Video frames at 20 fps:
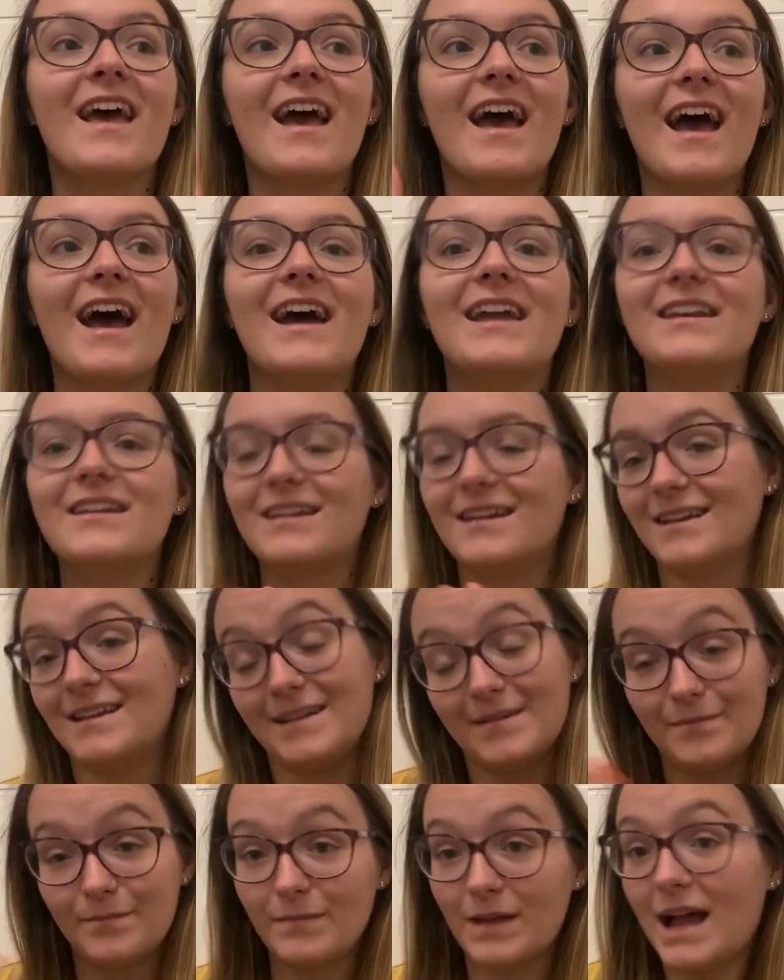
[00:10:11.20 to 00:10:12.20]
And
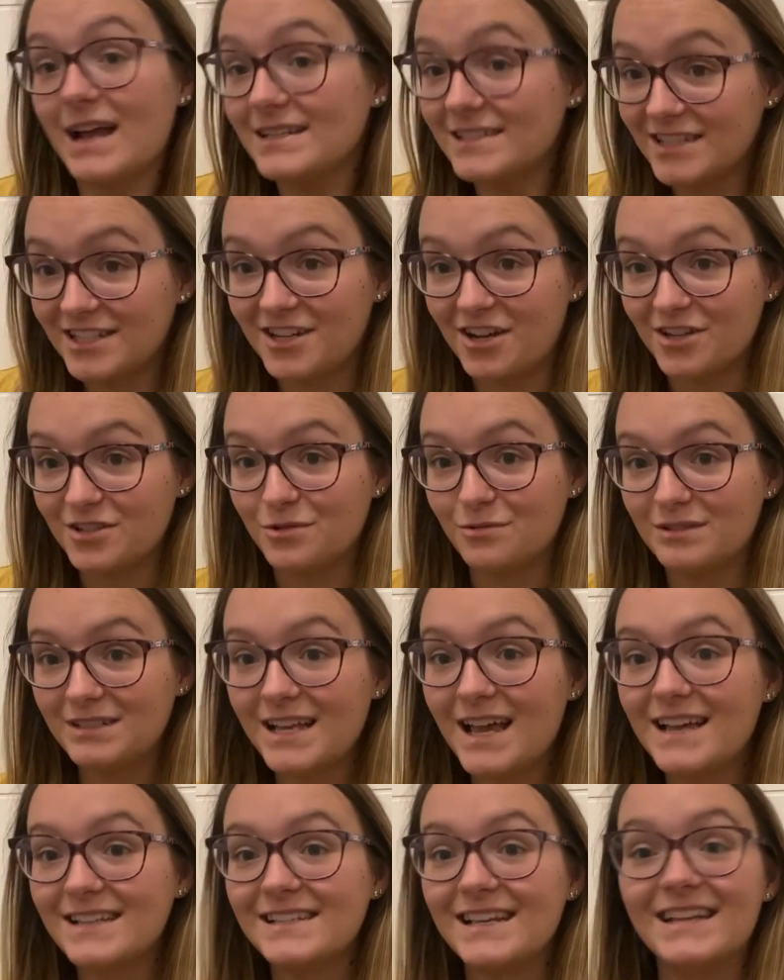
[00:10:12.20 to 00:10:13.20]
as the title
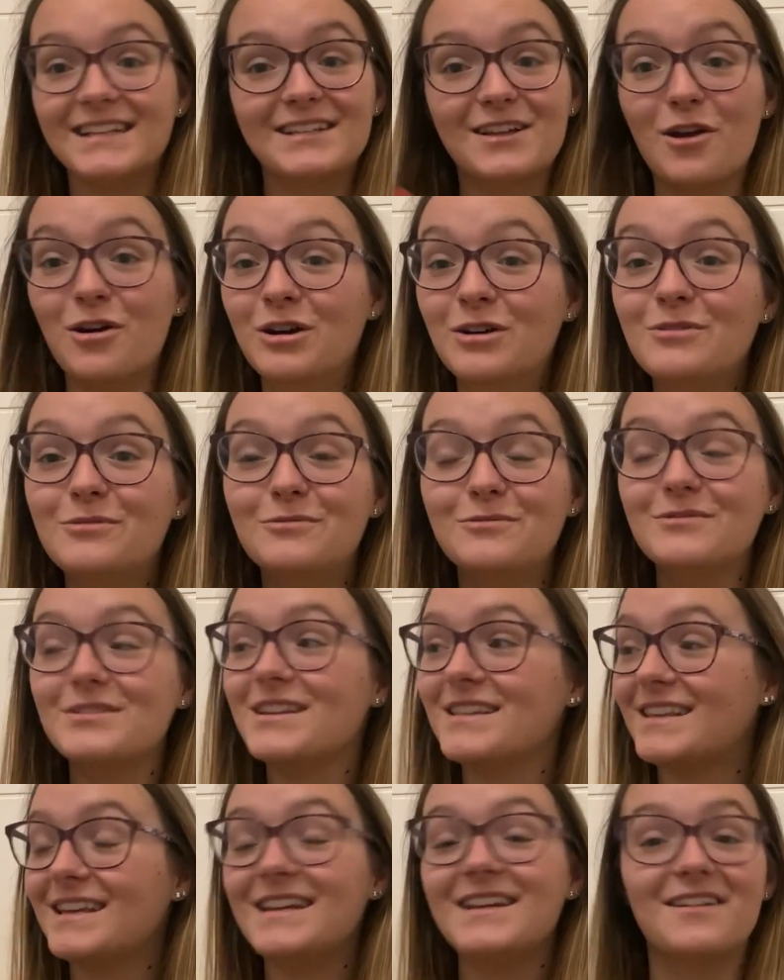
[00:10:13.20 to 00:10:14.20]
says, it's
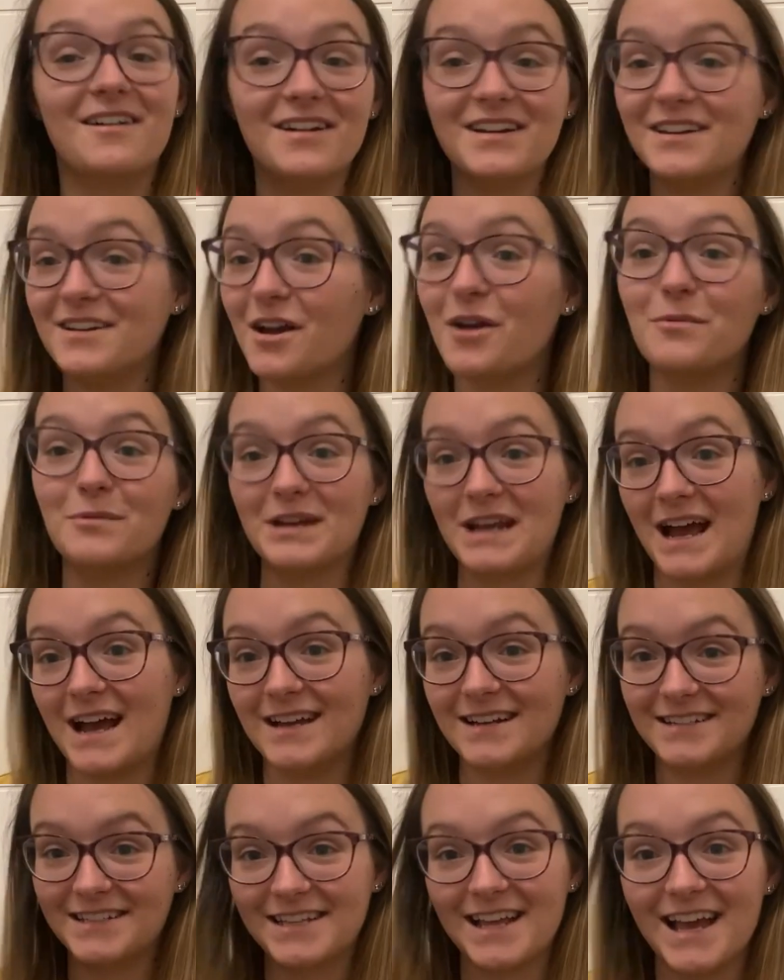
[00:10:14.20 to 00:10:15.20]
called The Night No One
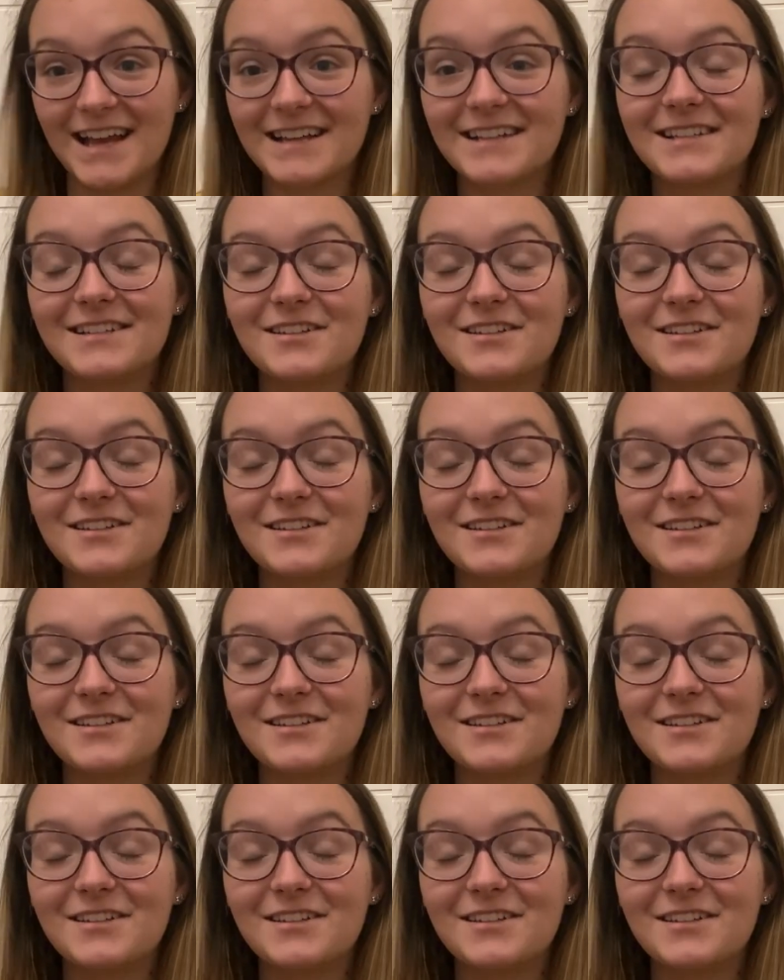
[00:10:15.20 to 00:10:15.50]
Had Sex.